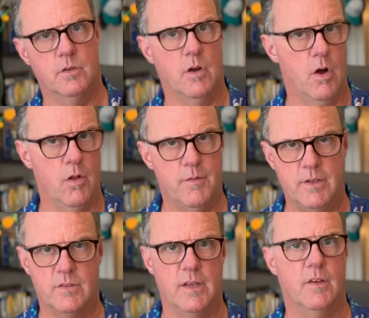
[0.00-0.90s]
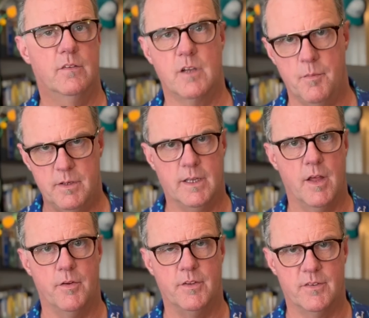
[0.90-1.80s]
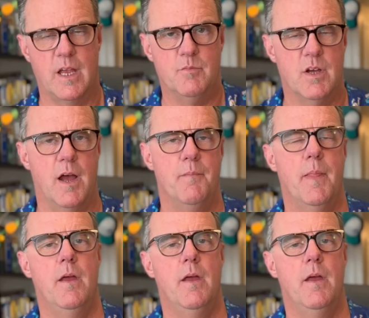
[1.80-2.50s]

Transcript: all of these things coming together at the same time